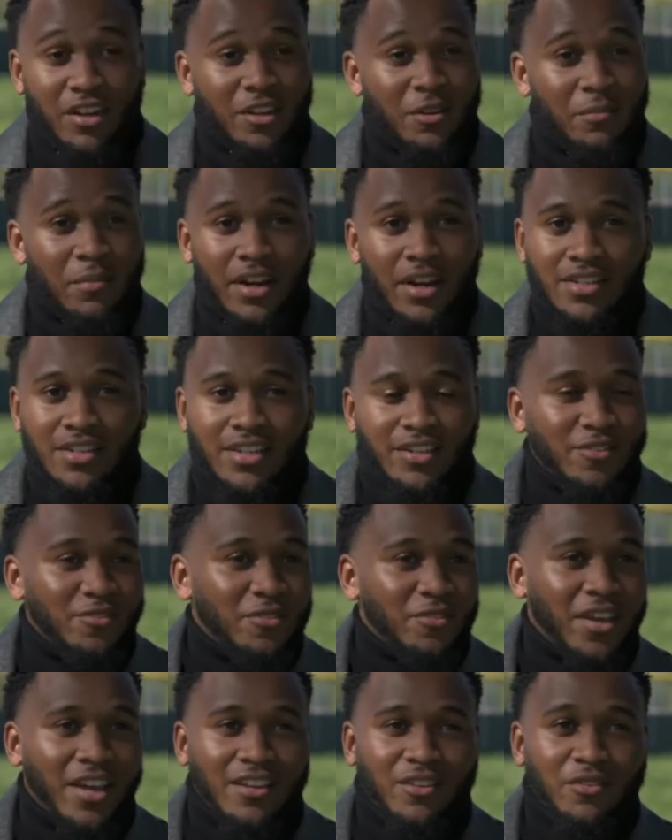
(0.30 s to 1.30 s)
Don't let nobody tell
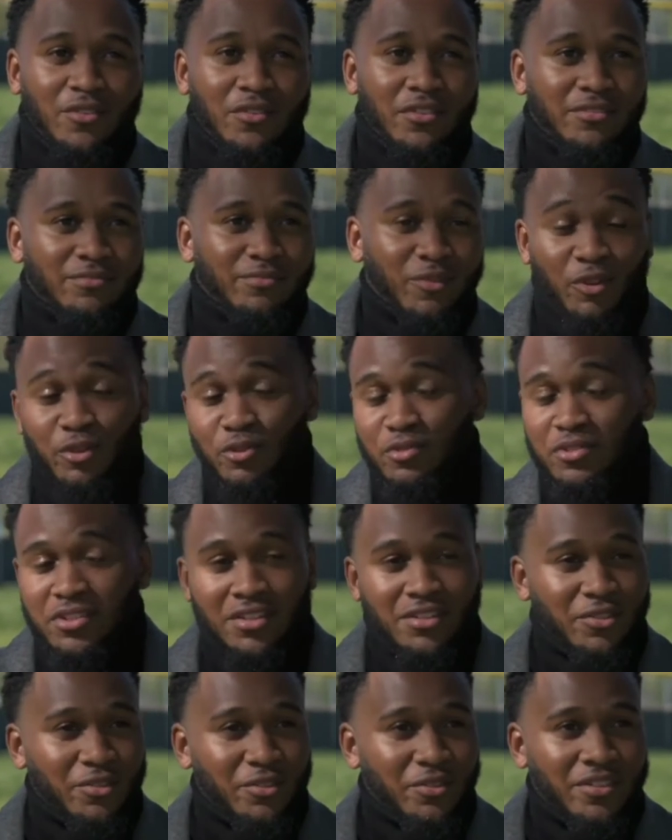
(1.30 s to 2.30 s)
you you can't do it or you
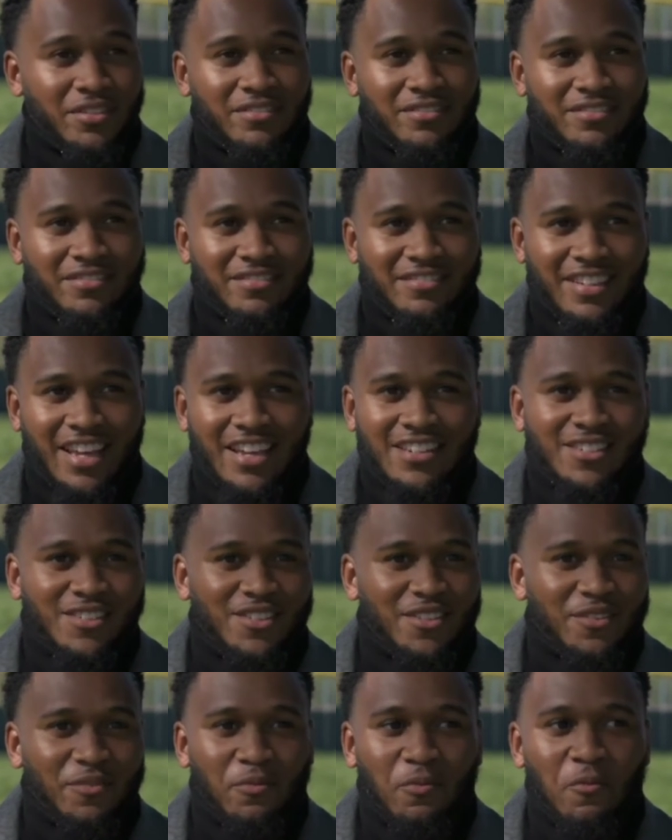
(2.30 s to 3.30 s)
shouldn't do it.
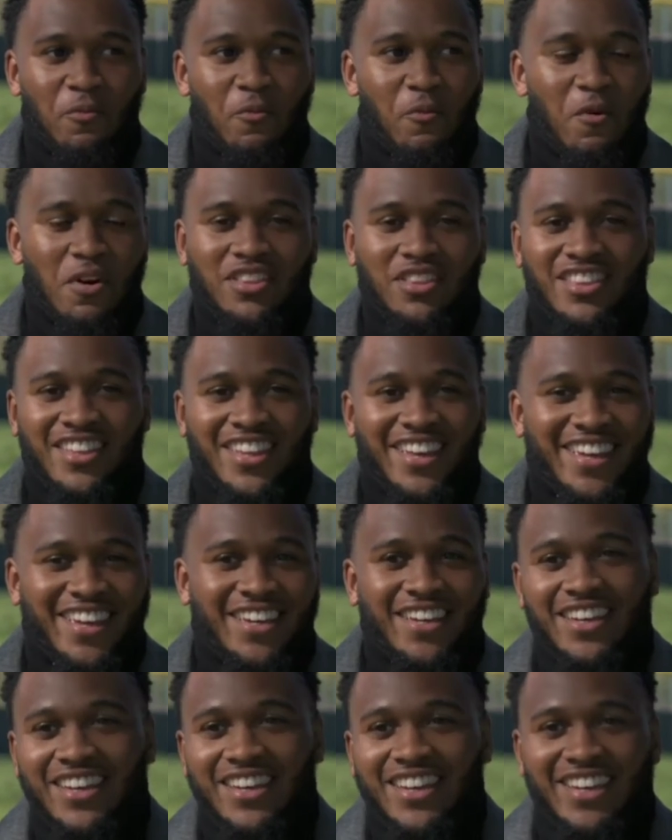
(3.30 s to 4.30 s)
That's the one
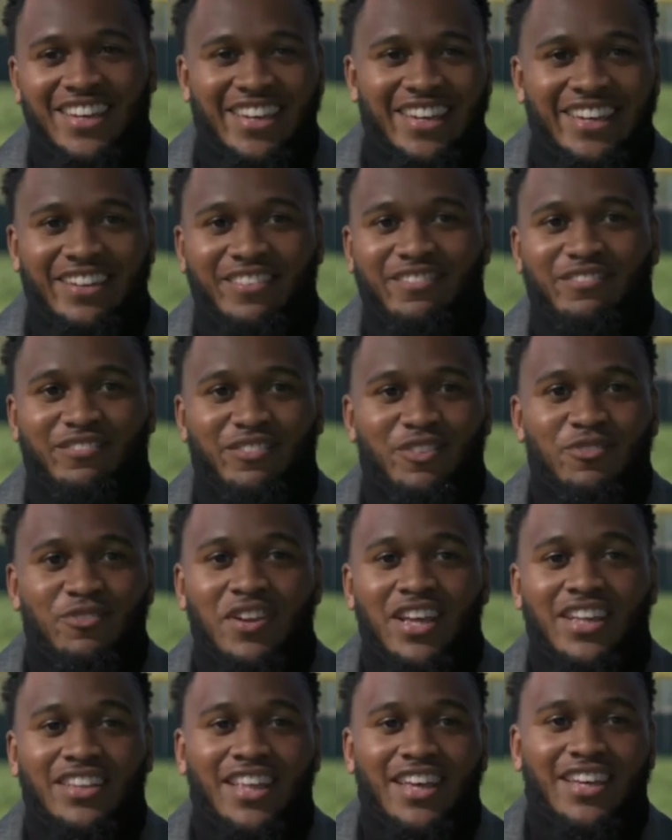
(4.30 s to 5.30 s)
thing. If
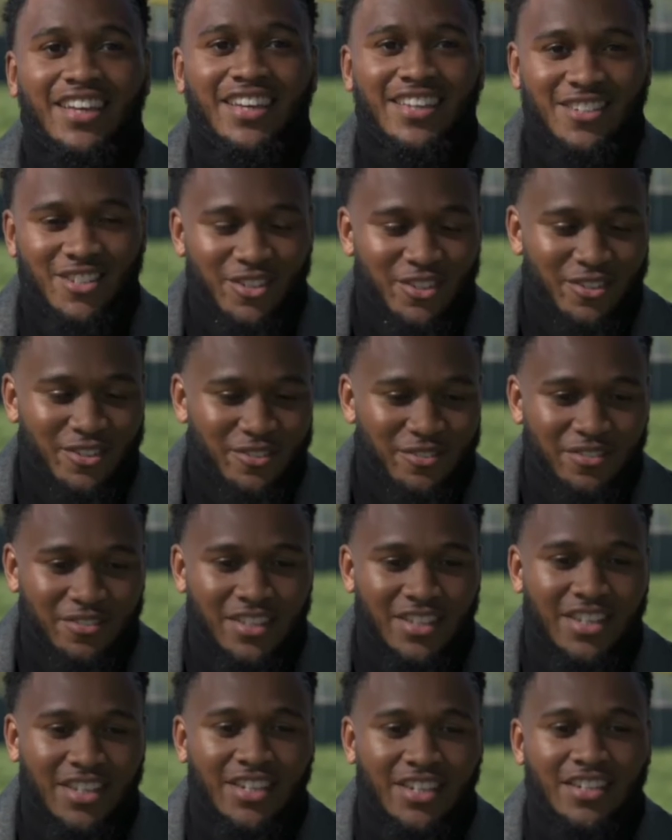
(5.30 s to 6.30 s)
you let that get to you,
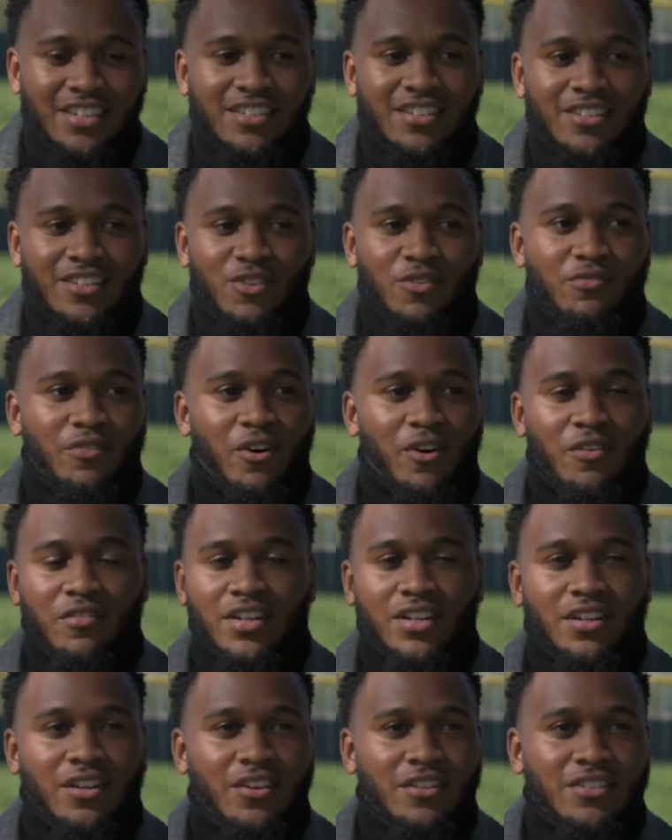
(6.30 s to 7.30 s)
then you've
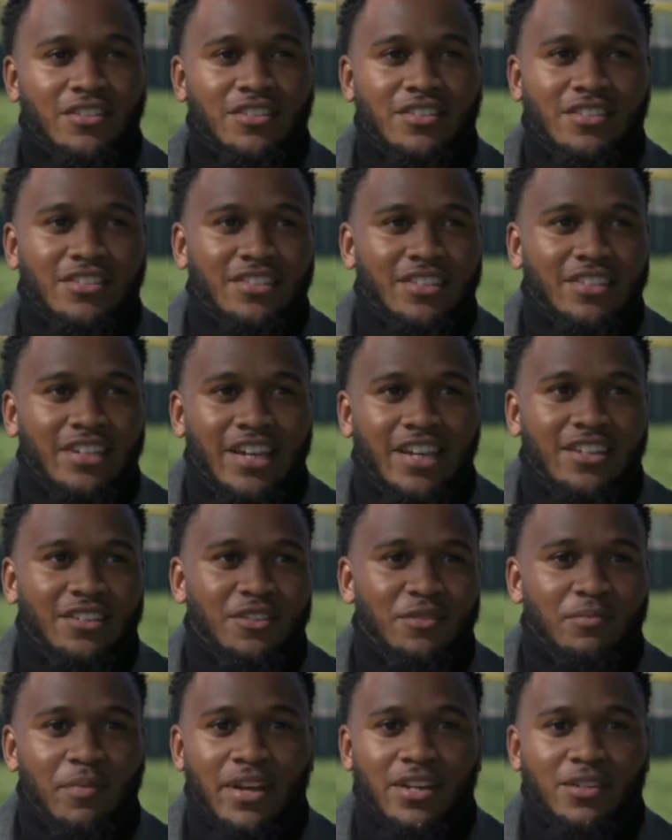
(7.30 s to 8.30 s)
already lost.
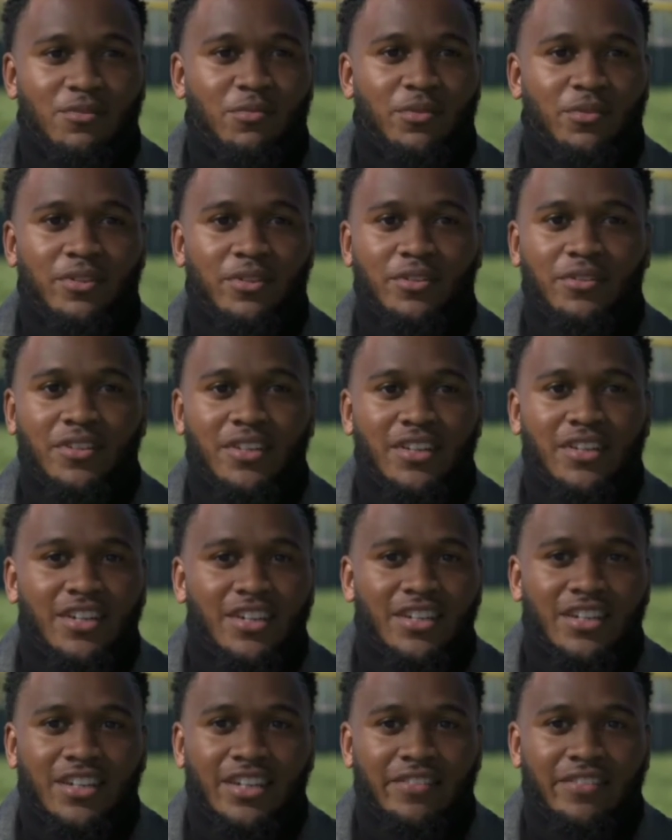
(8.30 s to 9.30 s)
And you might as well,
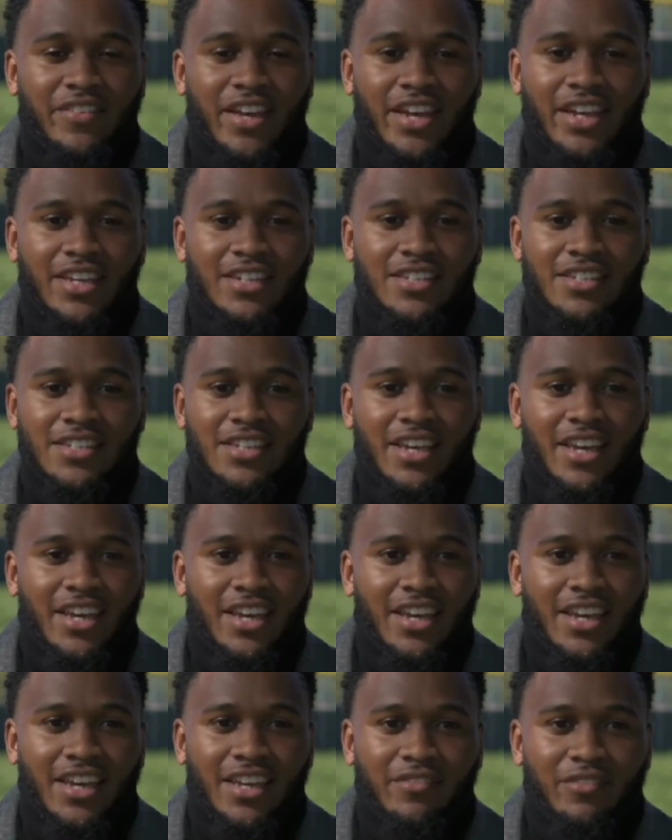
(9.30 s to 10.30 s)
if that gets to your
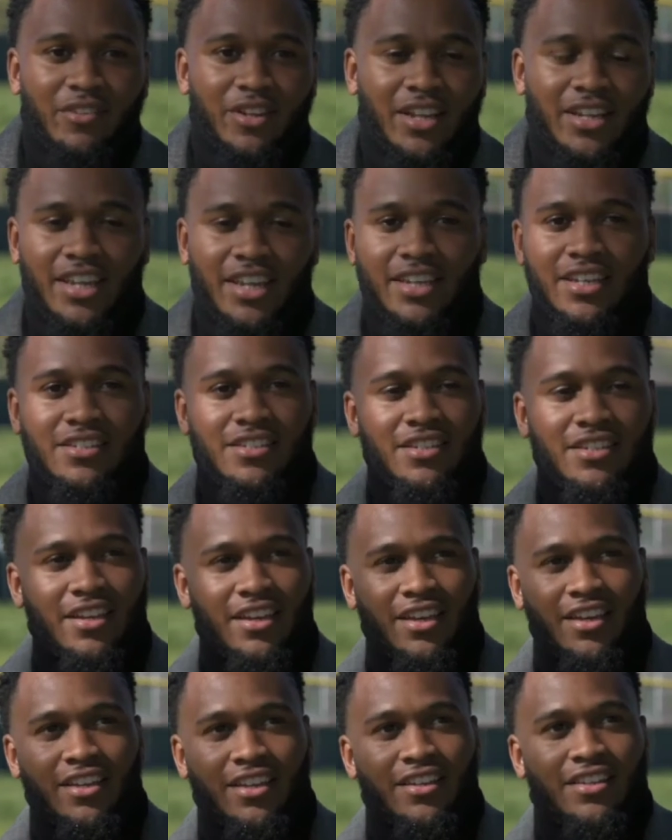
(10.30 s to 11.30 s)
head, if you let that get to
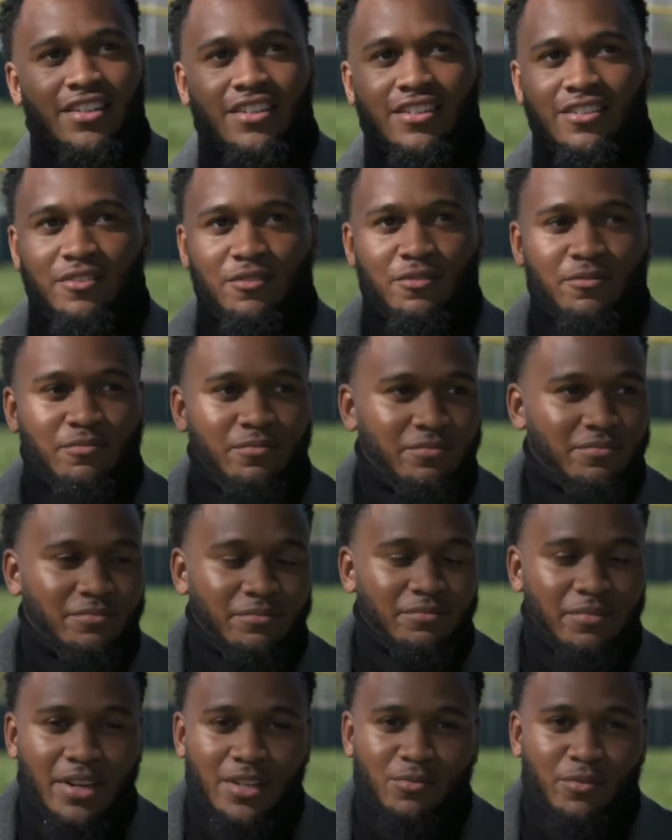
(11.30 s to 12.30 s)
your head, then
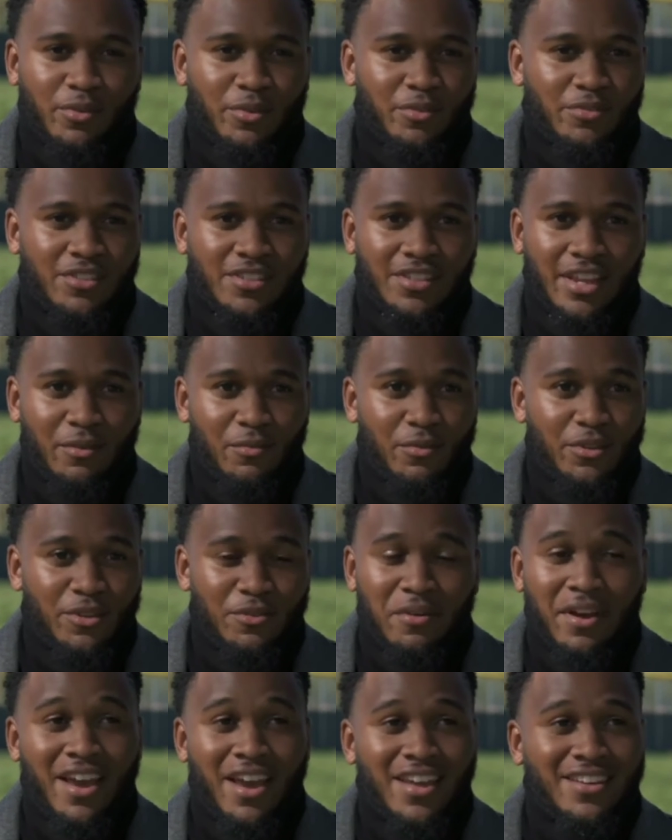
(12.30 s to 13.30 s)
you might as well stay where
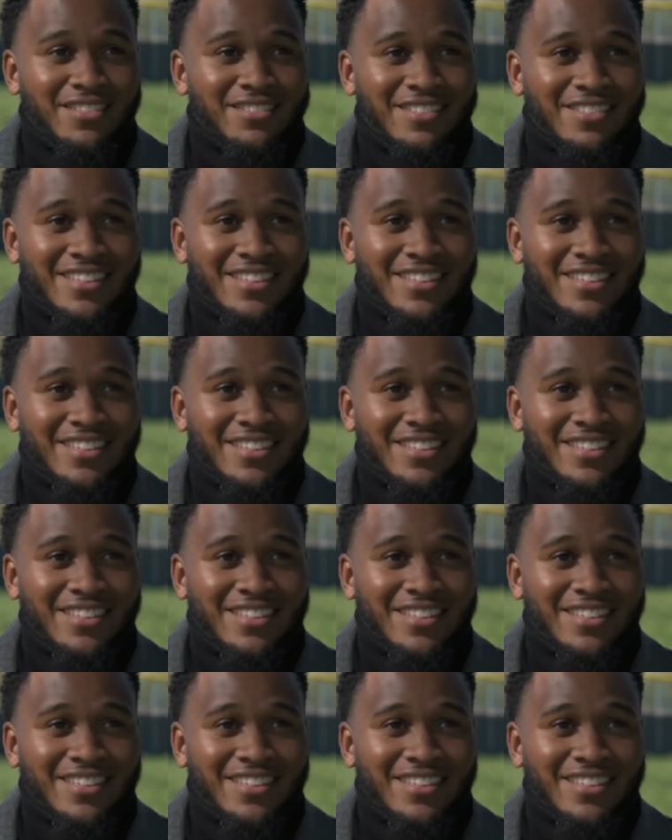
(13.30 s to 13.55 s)
you at.